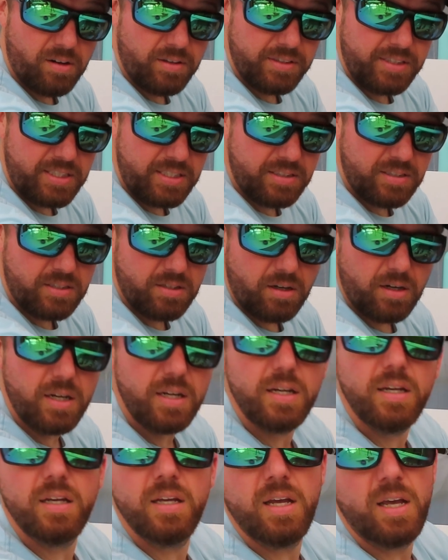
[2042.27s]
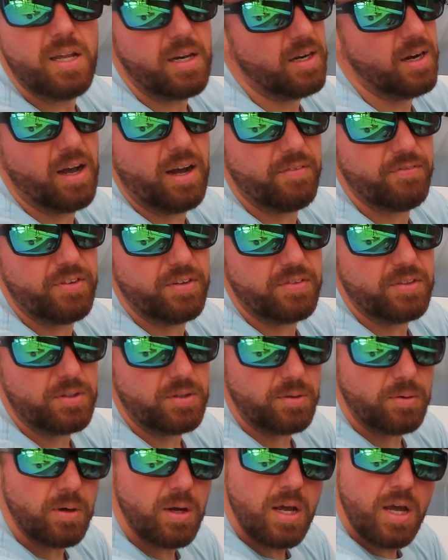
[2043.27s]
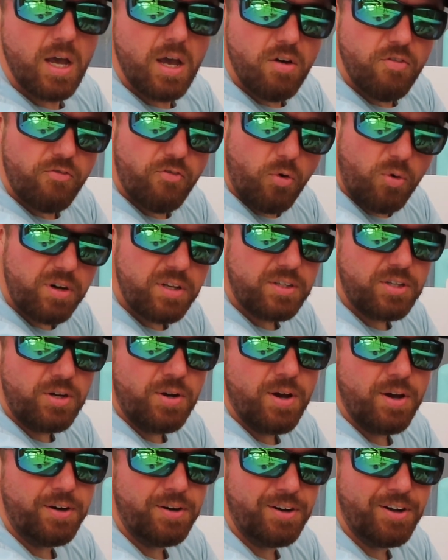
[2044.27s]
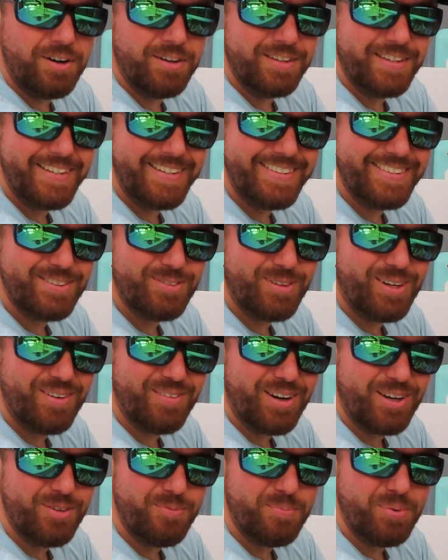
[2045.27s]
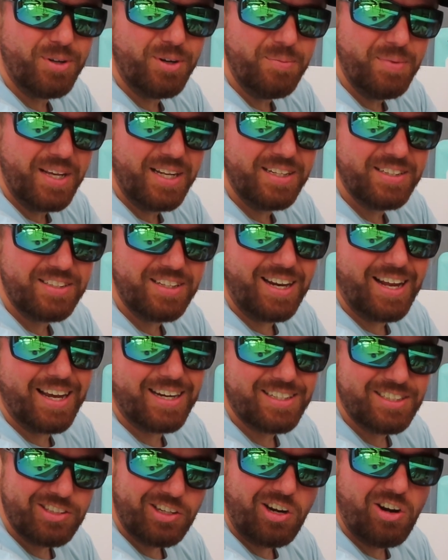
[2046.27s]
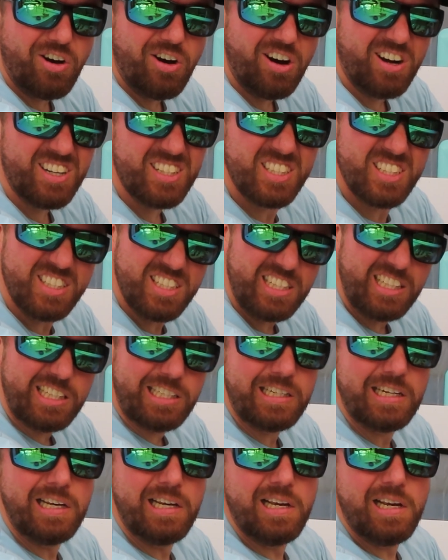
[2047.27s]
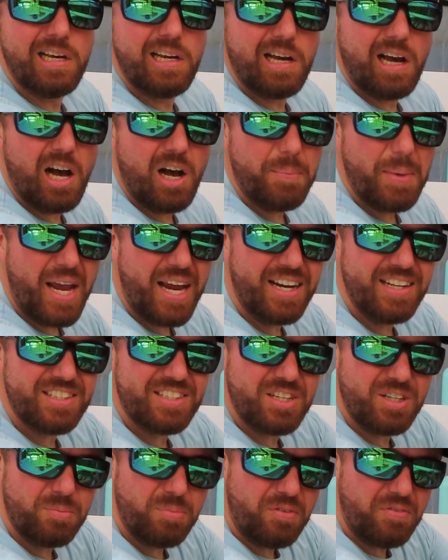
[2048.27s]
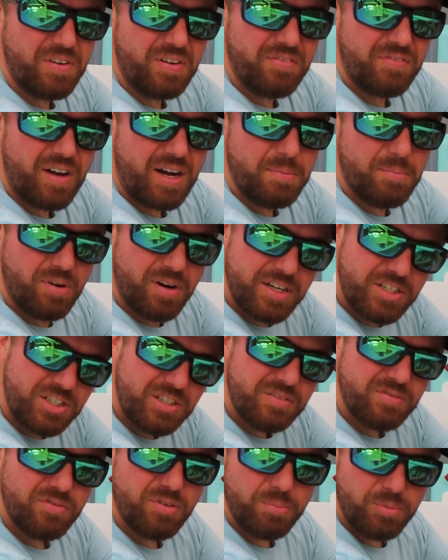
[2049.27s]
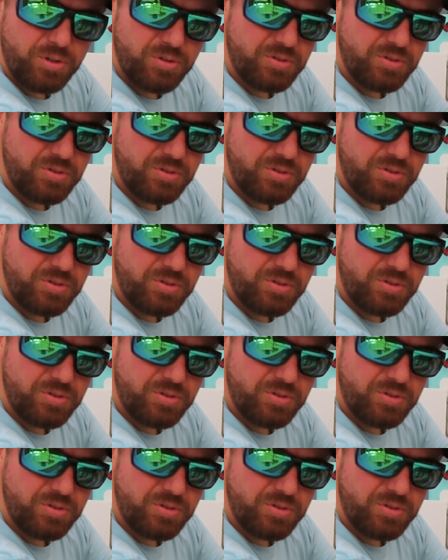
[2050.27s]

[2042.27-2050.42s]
on these, sorry, not 52, 4200 on these. Whenever I put them in, it's going to act as a caulk sealant, and it's going to prevent vibration from